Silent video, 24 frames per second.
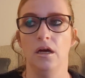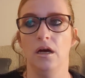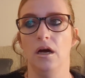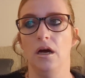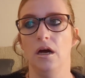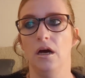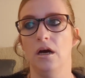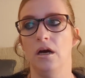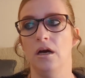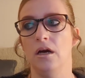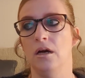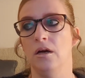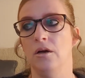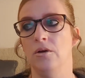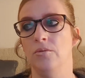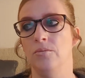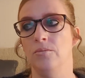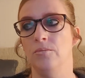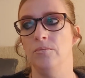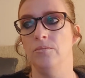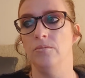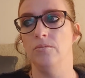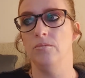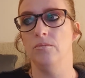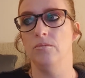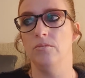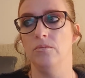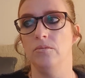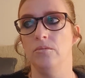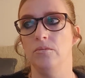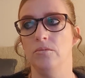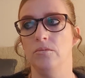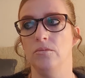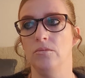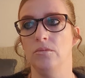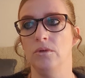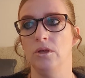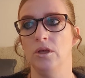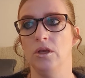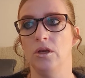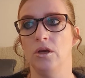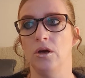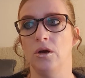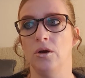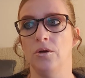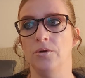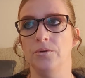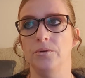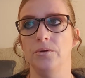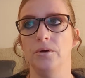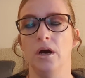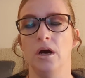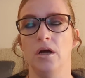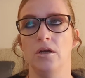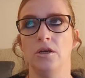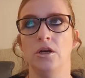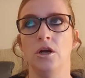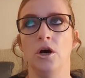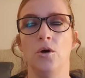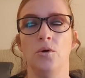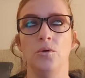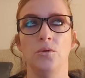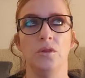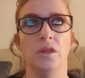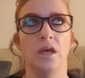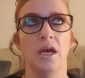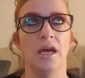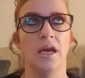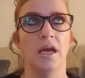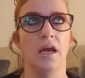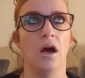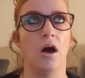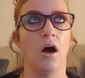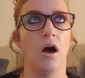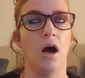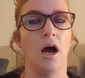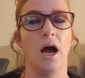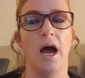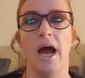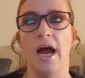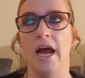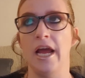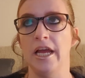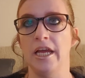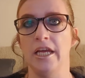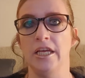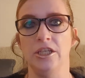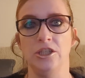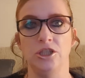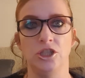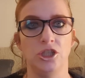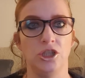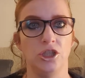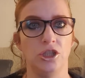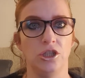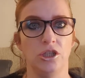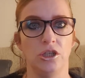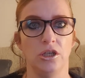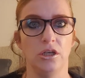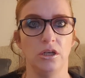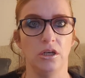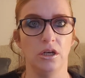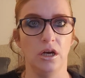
You know, I know there are age